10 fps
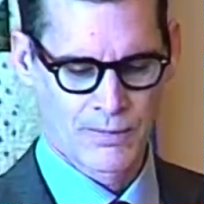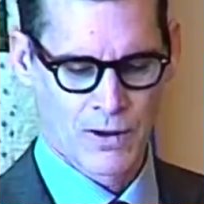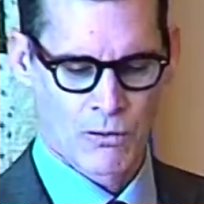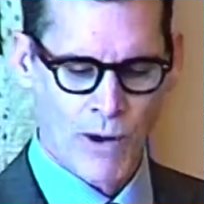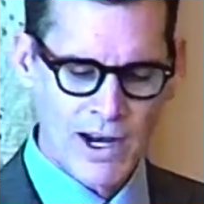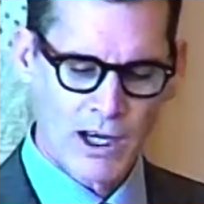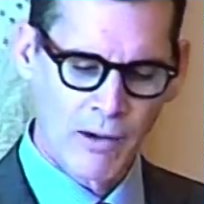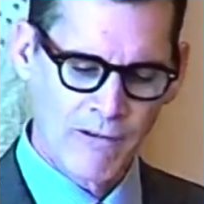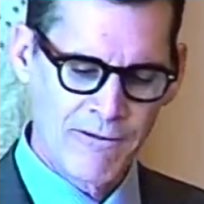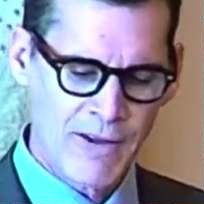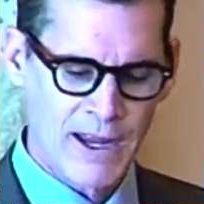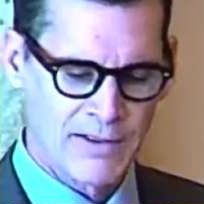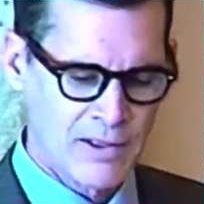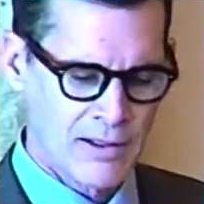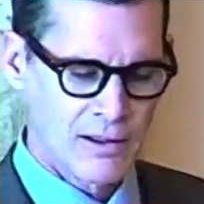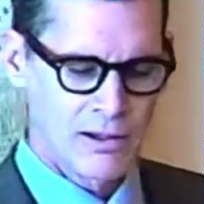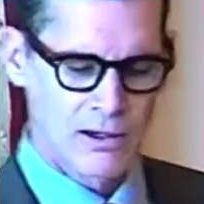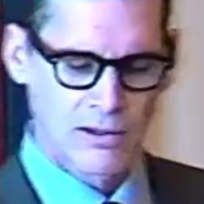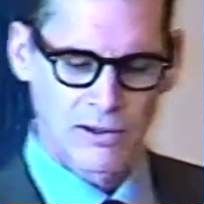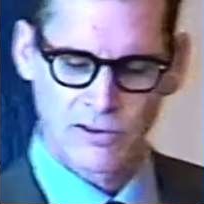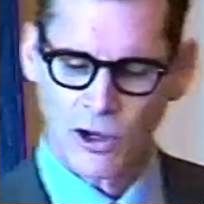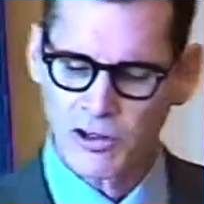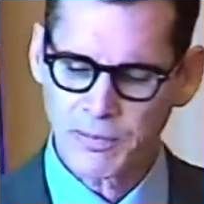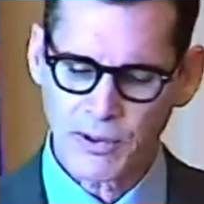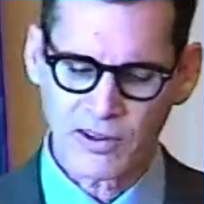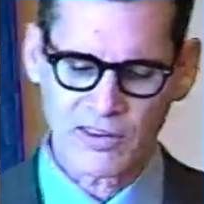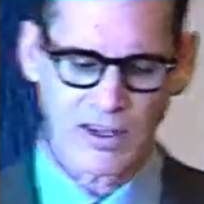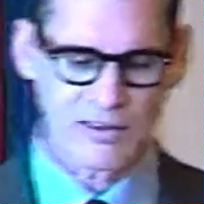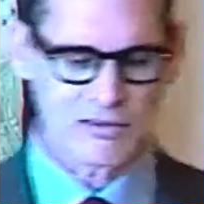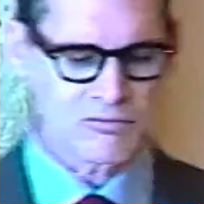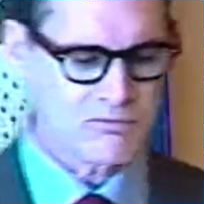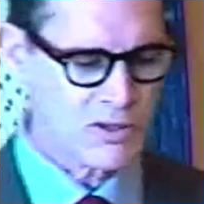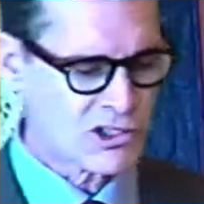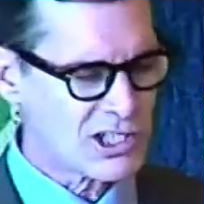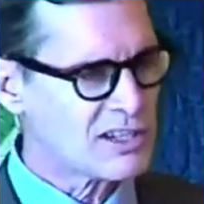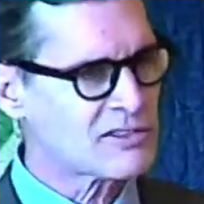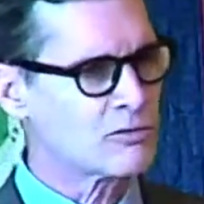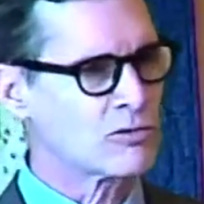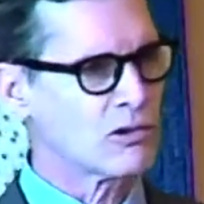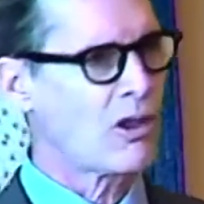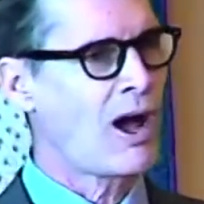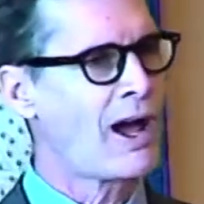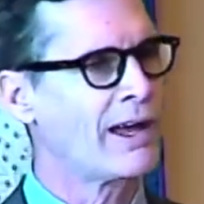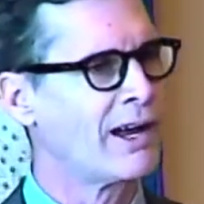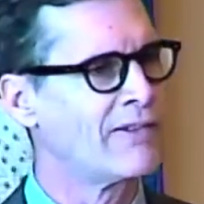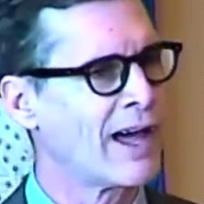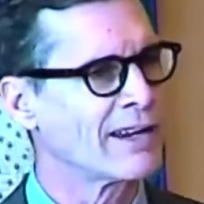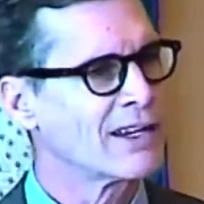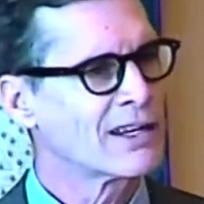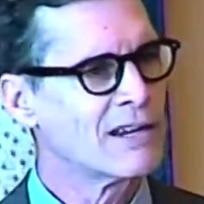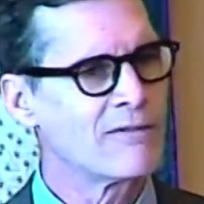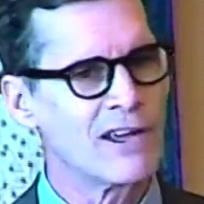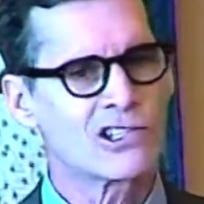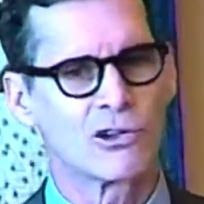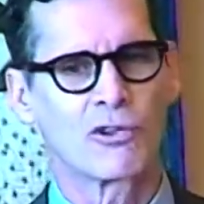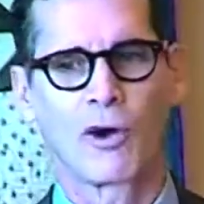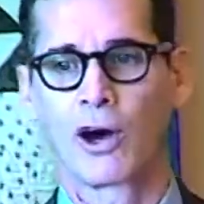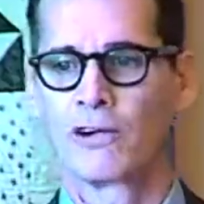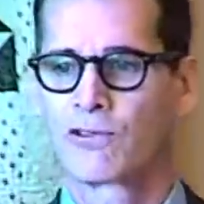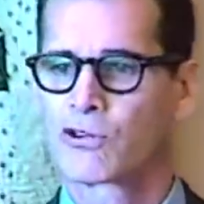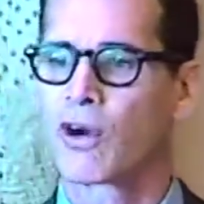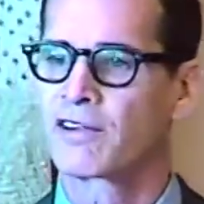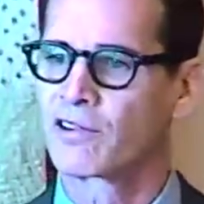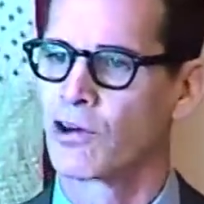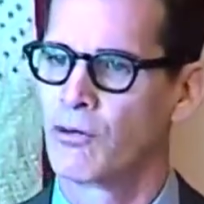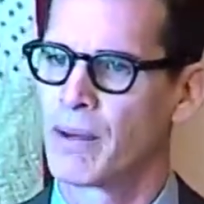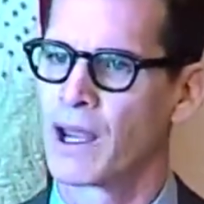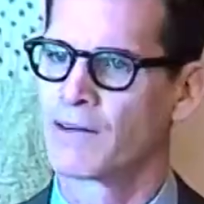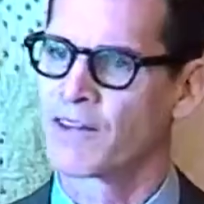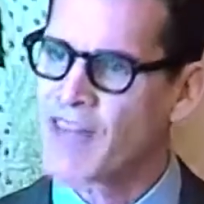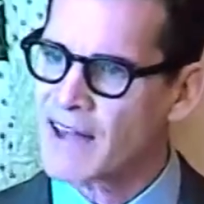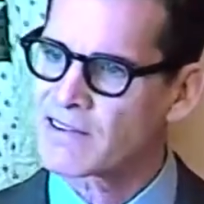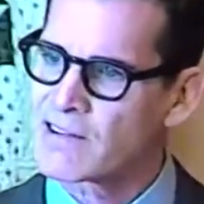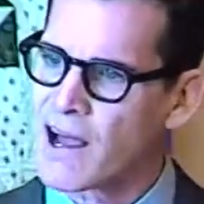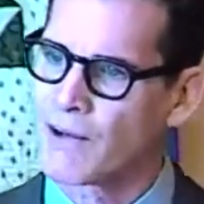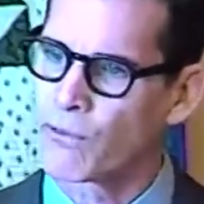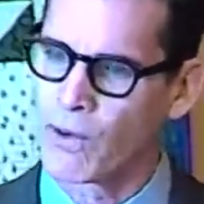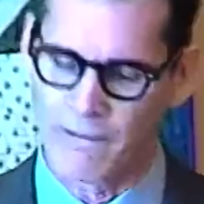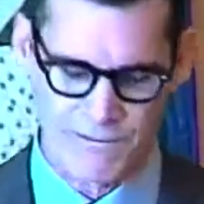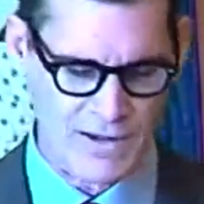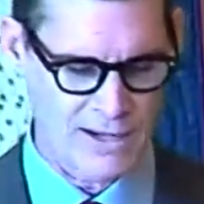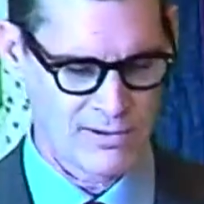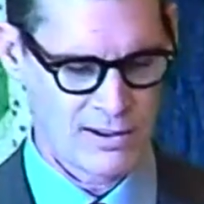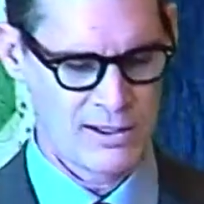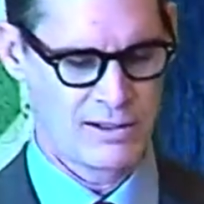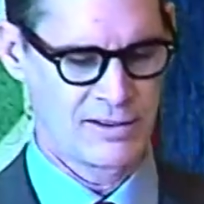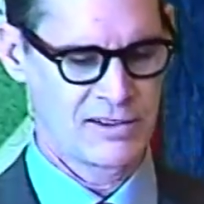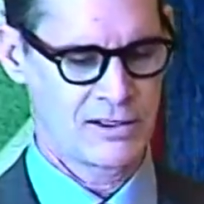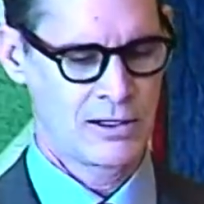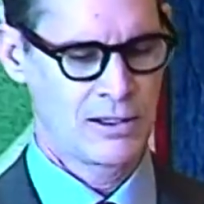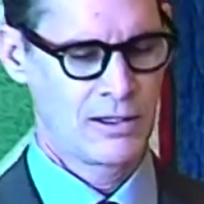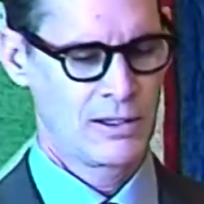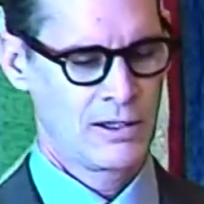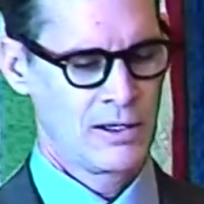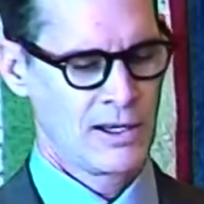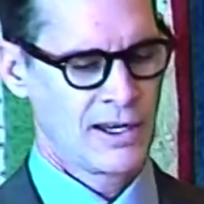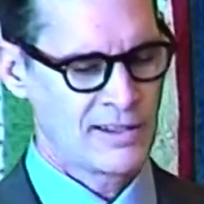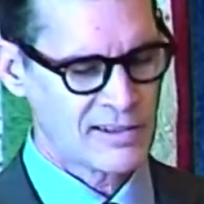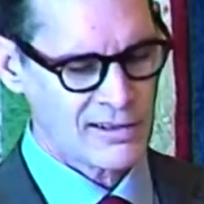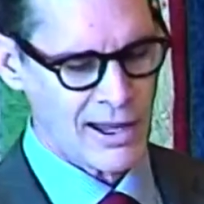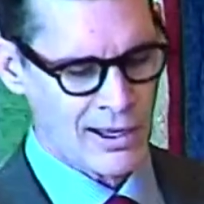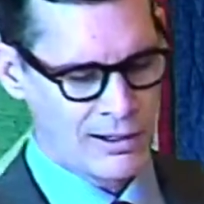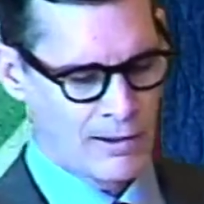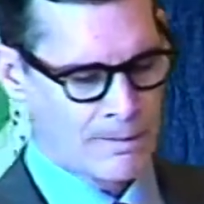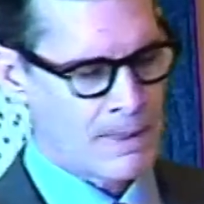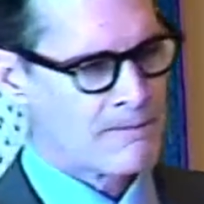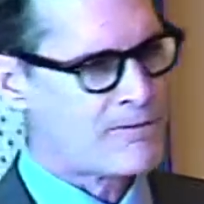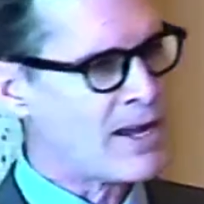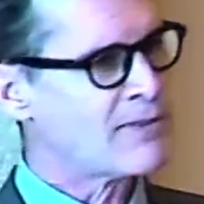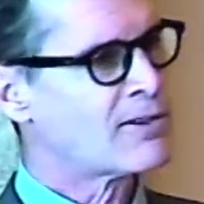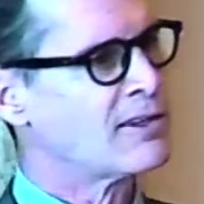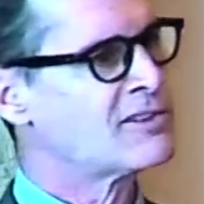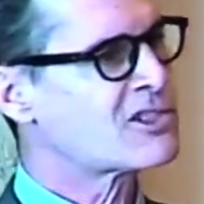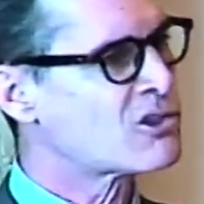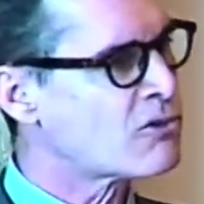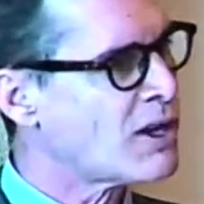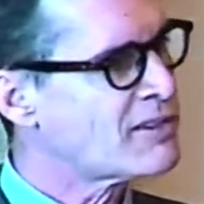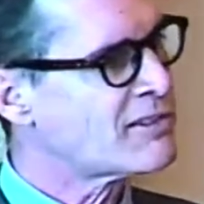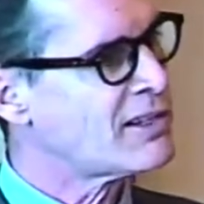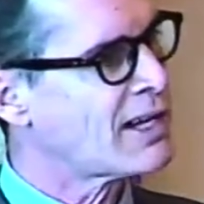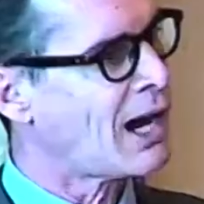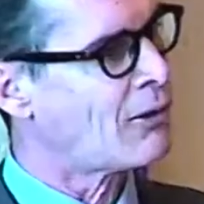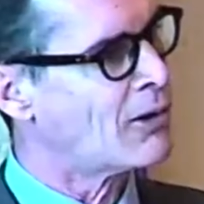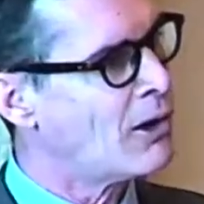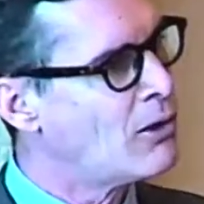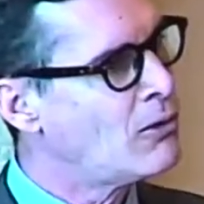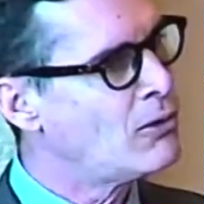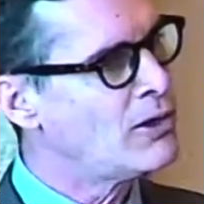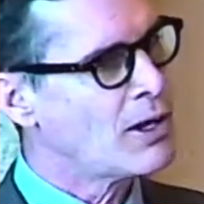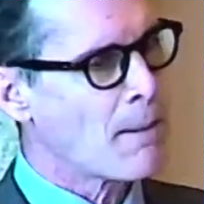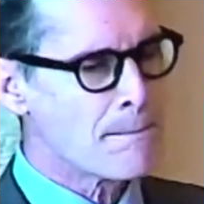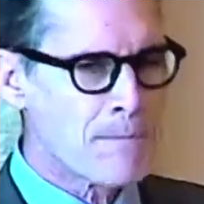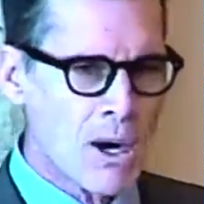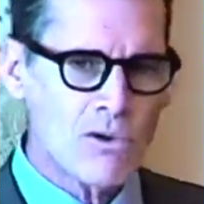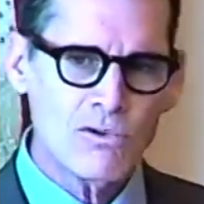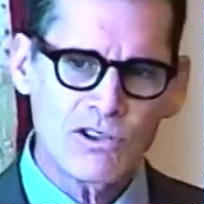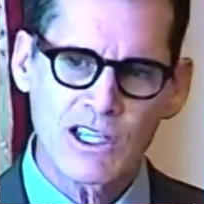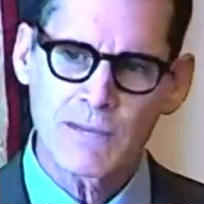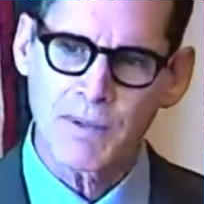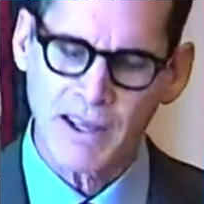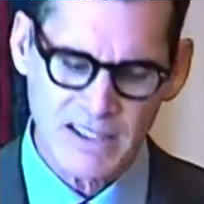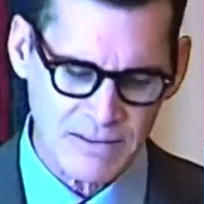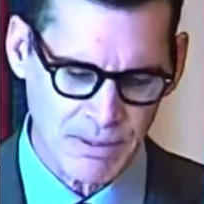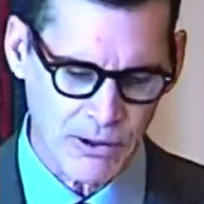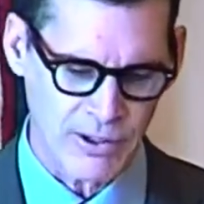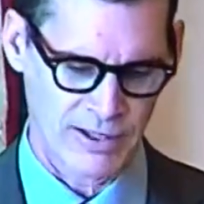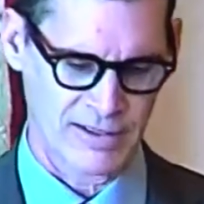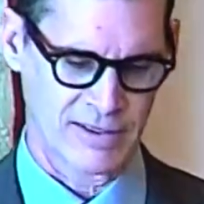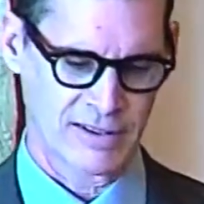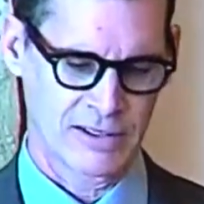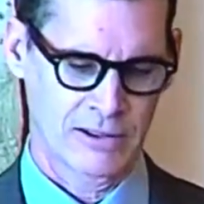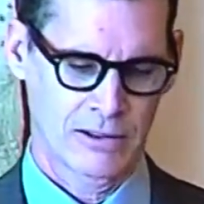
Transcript: Writing about faith, Salzberg says that she doesn't rely on that conventional thought of trust and obey, that's not what faith is. Instead, faith is trusting our own bone-deep experiences,